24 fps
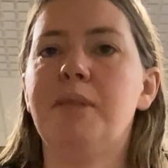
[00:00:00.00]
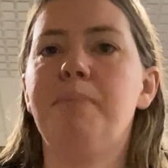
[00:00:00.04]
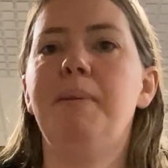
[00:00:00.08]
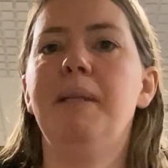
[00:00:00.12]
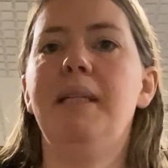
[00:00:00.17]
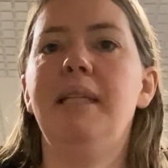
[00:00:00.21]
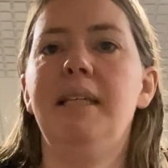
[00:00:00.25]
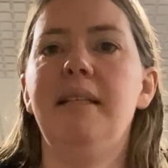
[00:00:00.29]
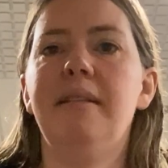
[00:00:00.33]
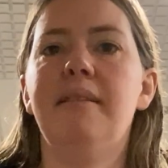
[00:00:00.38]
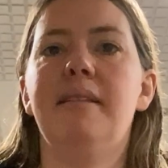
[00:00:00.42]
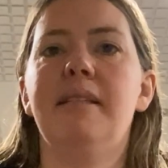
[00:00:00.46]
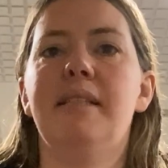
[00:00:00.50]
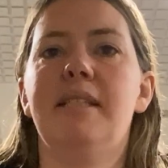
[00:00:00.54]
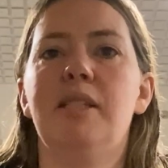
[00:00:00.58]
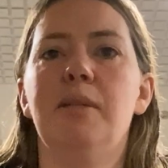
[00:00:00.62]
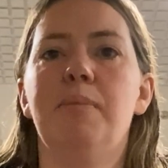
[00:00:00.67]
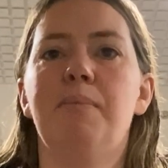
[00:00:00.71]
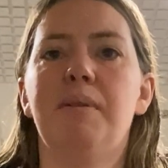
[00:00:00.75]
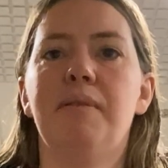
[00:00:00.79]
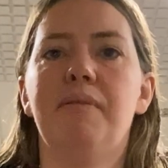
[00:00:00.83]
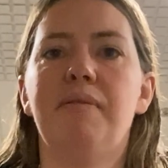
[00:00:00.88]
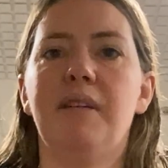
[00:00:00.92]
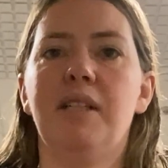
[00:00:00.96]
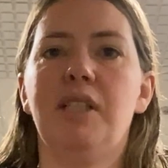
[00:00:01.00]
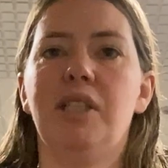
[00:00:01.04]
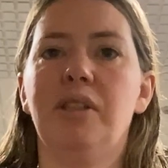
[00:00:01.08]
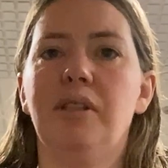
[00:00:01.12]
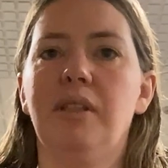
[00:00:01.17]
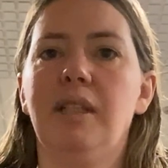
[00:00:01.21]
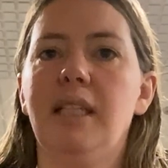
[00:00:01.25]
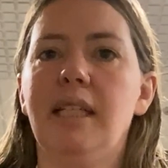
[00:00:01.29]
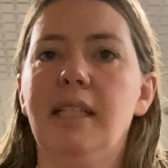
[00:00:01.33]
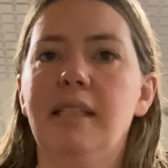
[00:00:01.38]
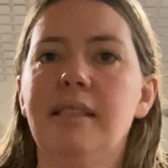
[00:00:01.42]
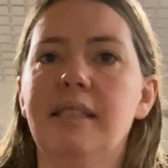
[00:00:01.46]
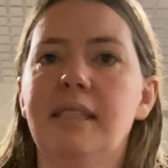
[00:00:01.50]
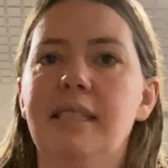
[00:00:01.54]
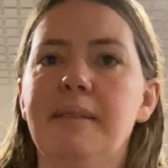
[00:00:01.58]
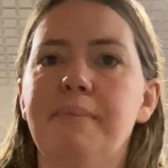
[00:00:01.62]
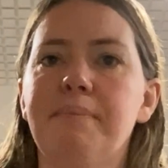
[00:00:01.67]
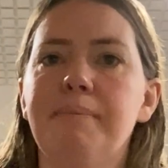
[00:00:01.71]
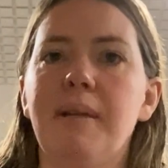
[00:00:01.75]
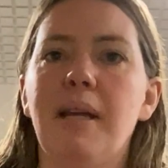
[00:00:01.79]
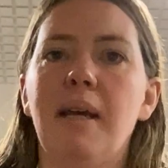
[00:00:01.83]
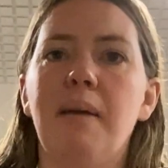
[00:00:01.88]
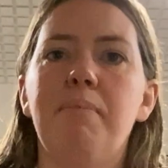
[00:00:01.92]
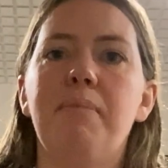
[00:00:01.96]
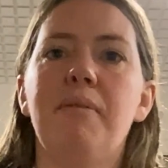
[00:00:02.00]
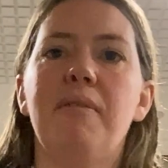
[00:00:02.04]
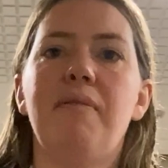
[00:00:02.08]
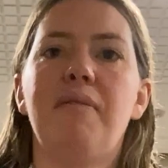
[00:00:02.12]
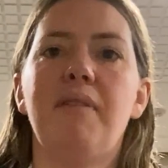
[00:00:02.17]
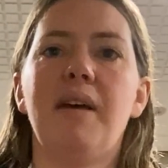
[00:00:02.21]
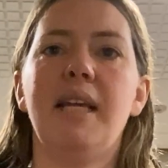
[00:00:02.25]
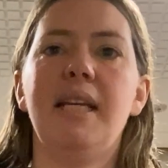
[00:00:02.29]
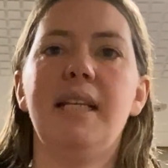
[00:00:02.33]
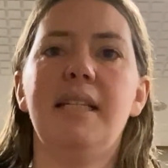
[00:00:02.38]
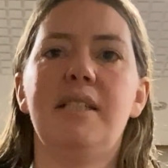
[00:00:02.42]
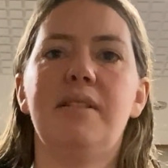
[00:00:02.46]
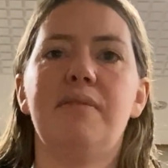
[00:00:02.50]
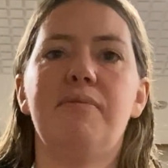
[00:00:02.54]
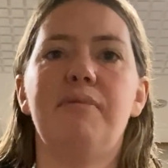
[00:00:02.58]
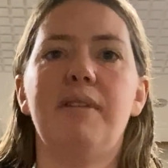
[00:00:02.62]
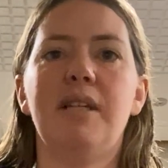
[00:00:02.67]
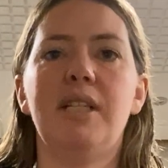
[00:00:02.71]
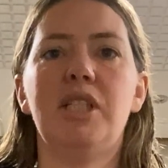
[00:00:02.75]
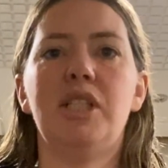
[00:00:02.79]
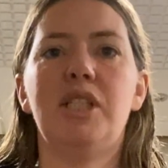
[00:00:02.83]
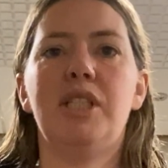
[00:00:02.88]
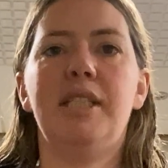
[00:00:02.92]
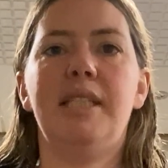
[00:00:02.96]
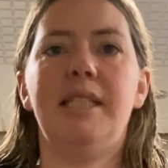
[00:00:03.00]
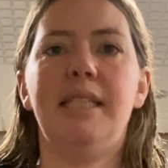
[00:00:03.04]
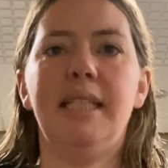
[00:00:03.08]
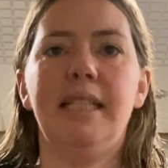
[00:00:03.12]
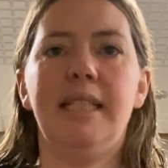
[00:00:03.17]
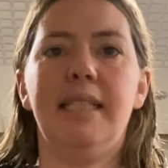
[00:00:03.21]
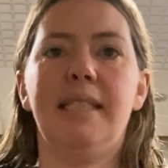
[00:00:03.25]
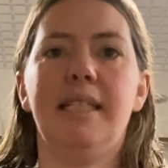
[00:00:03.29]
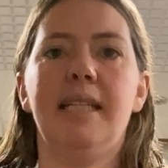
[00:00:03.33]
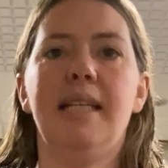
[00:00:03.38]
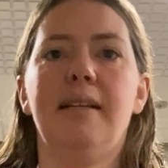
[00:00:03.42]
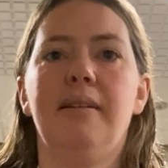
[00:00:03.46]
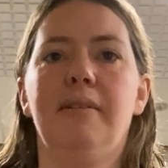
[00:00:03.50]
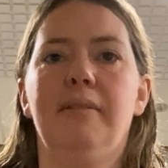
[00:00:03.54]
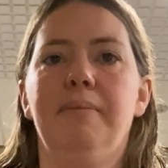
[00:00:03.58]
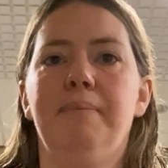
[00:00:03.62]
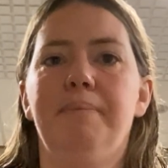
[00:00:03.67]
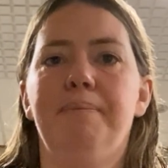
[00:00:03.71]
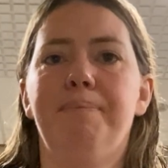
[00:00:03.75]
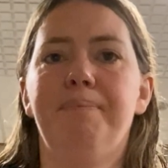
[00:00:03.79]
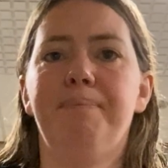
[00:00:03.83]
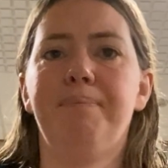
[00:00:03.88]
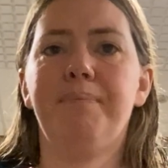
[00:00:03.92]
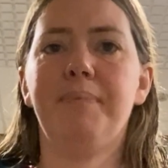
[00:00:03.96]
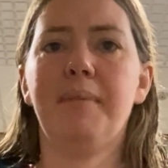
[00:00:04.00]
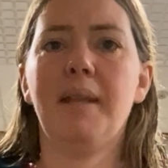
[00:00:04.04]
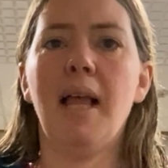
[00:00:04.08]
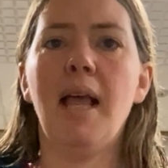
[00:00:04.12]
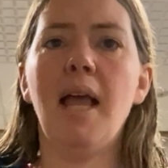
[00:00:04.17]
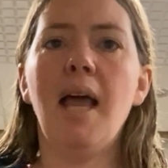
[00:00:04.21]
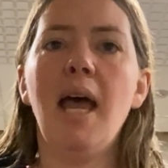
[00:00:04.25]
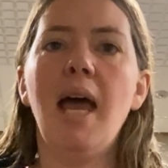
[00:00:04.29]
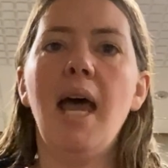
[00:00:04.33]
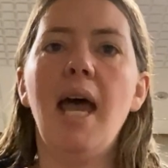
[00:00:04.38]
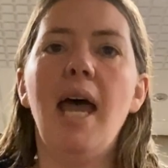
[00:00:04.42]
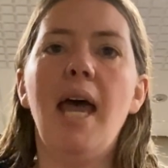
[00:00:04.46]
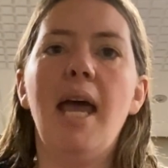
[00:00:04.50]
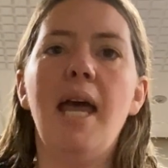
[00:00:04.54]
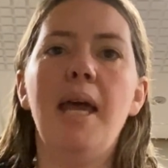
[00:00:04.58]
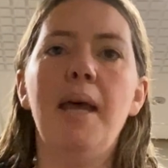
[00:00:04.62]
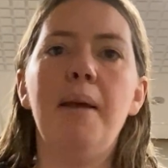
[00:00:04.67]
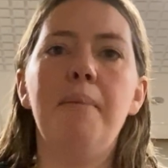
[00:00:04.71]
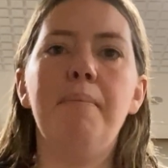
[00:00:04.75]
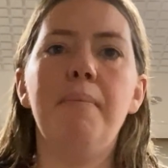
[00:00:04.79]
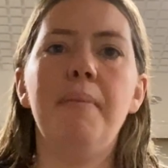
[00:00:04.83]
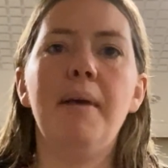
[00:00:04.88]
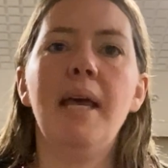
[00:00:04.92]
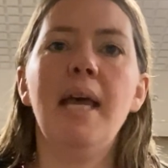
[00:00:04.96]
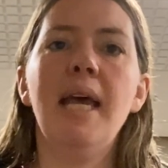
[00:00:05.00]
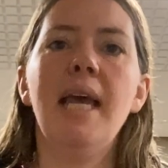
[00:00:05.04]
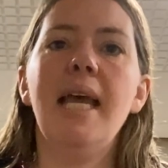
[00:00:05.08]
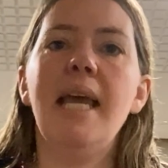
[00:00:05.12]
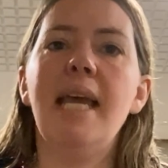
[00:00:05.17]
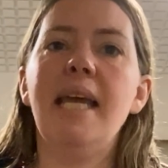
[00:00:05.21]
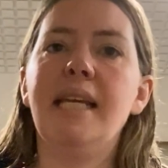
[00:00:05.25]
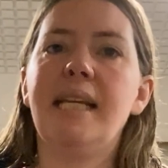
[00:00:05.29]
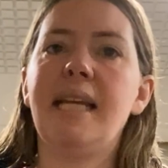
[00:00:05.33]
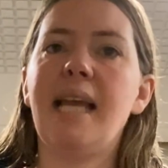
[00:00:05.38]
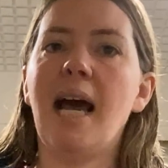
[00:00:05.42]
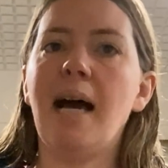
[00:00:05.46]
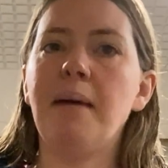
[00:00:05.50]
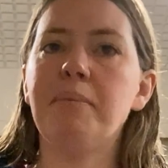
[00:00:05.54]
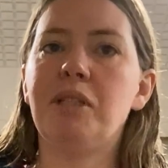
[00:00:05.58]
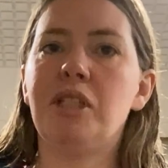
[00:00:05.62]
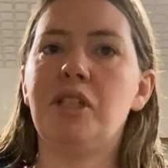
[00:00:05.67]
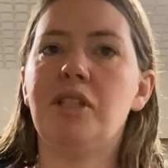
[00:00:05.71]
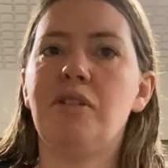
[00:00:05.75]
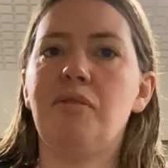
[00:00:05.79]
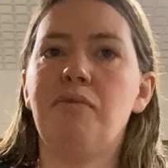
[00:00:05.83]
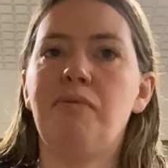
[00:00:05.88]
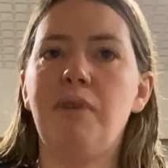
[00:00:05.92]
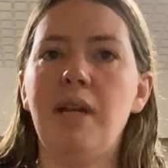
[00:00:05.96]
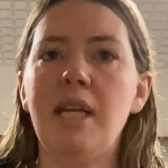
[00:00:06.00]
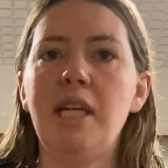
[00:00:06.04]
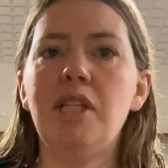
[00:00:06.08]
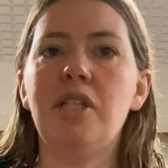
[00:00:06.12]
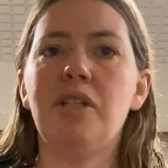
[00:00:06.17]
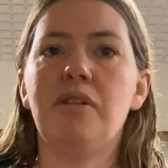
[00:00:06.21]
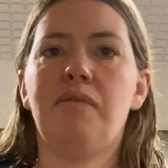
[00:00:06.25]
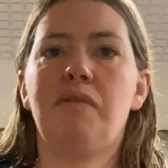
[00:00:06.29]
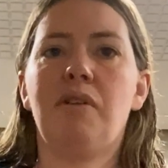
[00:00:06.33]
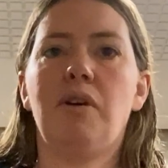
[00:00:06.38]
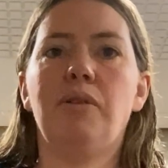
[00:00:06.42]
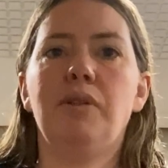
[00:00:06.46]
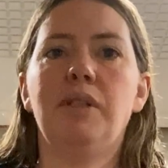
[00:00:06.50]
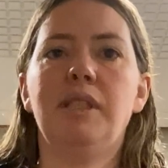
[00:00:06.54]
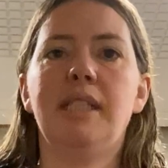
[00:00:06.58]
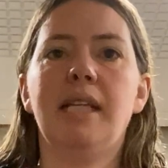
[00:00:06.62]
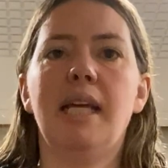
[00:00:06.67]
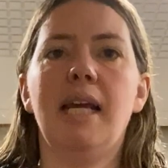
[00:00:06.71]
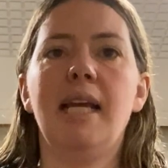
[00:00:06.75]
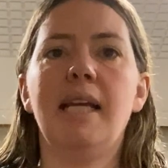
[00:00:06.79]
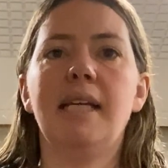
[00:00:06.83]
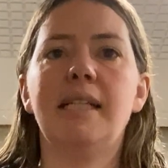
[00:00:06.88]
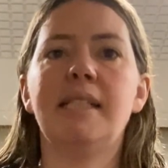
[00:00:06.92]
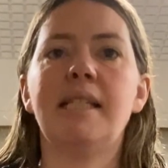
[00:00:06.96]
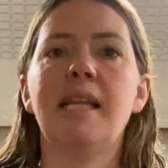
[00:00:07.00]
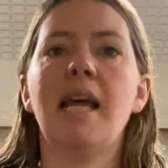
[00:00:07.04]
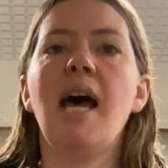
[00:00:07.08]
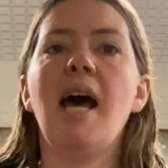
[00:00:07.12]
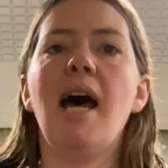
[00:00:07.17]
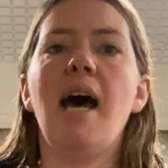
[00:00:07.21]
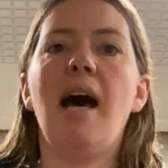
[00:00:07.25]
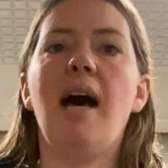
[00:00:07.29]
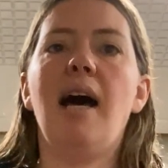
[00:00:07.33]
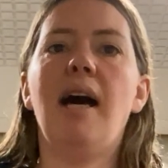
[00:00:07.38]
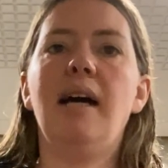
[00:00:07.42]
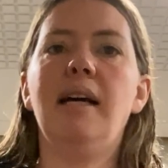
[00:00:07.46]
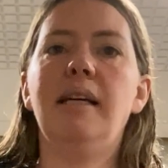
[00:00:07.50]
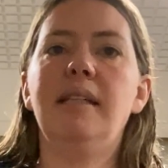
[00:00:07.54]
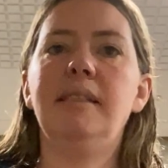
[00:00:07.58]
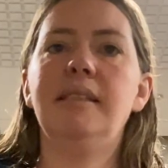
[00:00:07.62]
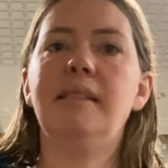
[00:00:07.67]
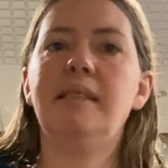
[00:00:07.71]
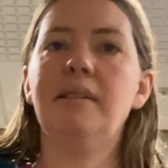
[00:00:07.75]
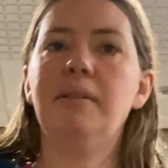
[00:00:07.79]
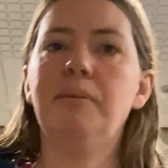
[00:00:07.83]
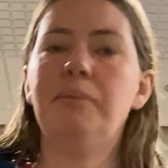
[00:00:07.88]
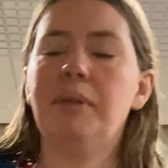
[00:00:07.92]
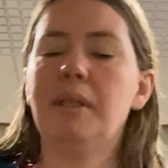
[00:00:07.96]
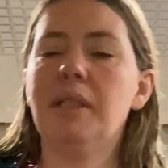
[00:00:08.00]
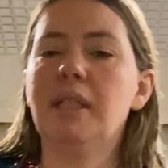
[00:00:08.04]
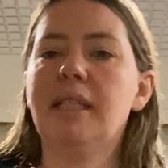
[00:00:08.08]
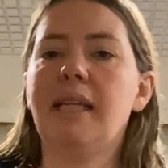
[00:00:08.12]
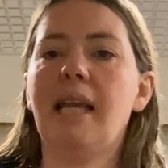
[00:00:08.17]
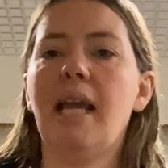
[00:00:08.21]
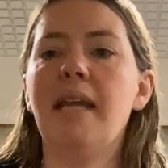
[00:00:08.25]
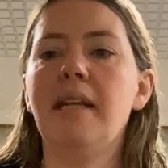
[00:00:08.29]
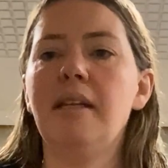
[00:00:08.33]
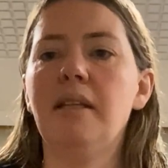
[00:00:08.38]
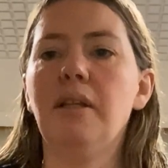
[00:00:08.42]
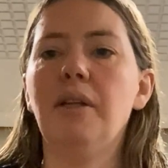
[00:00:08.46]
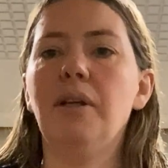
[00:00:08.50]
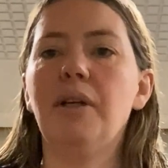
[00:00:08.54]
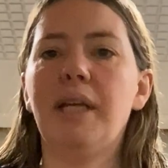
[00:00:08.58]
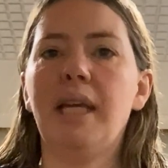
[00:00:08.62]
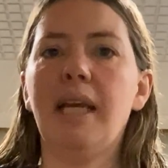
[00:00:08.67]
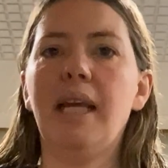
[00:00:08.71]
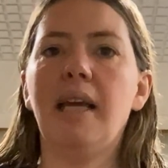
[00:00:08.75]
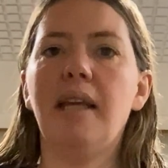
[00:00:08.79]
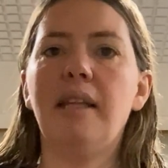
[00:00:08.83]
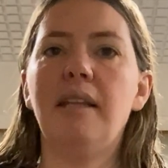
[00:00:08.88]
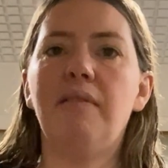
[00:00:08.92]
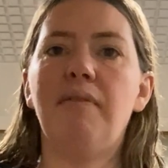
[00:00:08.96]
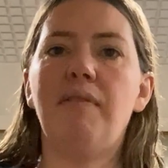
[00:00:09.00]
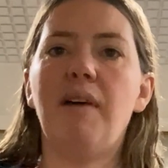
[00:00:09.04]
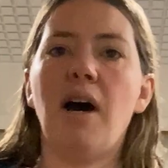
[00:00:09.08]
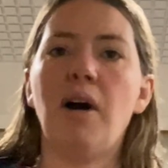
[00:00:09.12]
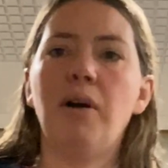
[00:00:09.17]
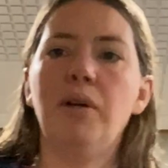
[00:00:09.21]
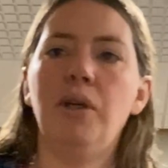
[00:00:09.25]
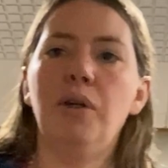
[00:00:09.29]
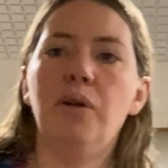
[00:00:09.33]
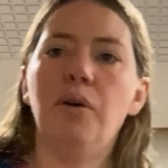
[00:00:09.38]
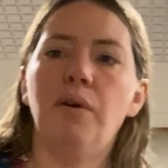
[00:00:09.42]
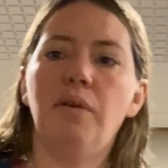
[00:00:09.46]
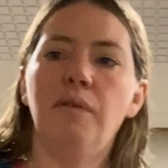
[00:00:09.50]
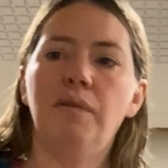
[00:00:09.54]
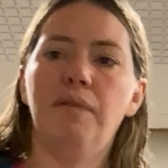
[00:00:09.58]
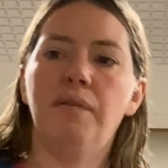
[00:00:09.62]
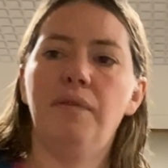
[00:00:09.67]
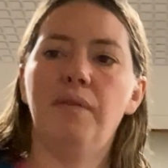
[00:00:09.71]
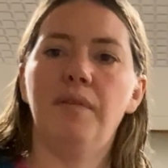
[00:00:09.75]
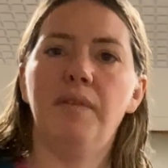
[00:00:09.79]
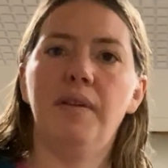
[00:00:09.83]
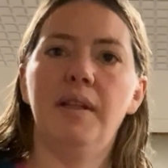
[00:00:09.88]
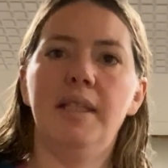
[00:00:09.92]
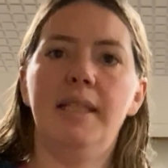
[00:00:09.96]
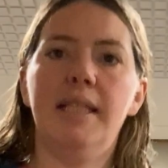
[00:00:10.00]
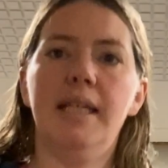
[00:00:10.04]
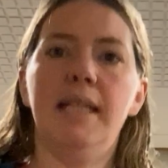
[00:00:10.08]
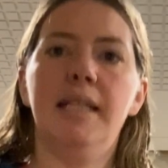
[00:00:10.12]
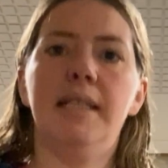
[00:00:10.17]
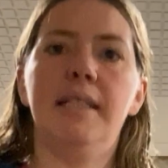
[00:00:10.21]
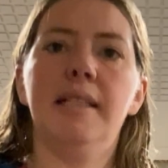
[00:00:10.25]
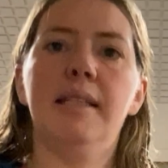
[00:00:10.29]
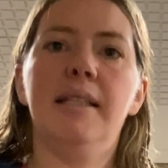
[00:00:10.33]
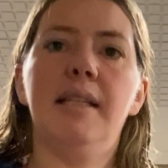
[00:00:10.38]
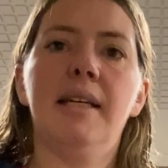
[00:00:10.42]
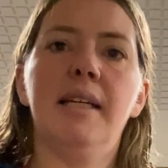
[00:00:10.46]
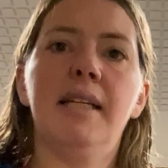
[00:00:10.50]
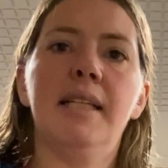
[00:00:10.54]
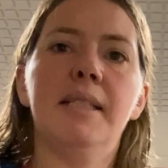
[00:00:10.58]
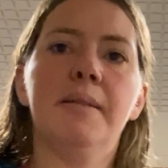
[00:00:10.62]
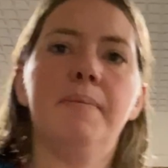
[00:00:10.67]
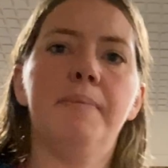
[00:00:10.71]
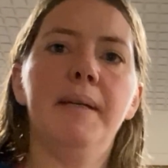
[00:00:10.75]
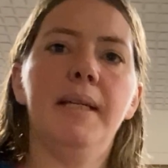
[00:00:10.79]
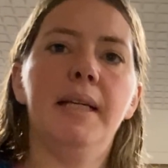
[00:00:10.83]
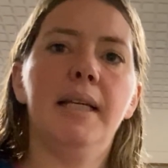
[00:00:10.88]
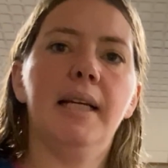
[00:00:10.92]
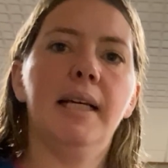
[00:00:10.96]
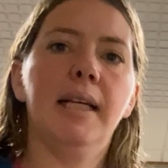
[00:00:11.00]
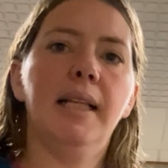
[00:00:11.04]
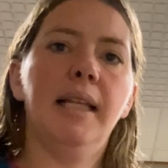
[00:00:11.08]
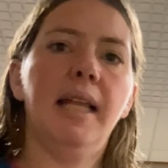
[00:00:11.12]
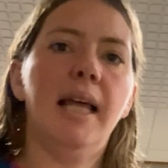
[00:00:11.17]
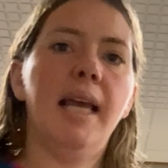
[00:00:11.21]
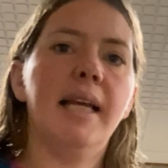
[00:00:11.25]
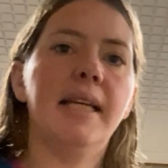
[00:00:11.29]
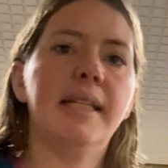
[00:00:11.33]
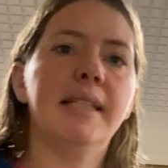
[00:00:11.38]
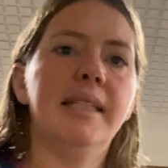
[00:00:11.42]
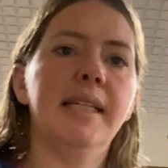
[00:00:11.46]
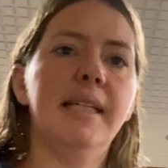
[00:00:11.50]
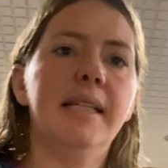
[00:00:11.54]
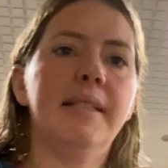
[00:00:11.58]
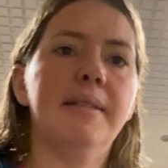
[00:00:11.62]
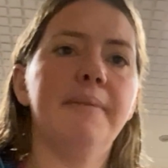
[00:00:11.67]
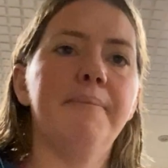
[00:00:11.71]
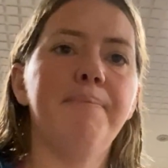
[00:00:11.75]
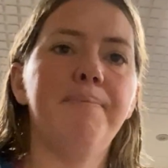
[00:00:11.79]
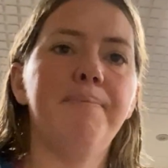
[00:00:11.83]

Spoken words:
beneath the superficial layers and provides rich detail. It captures a range of contexts, and we're again looking at the value of the data that has been collected.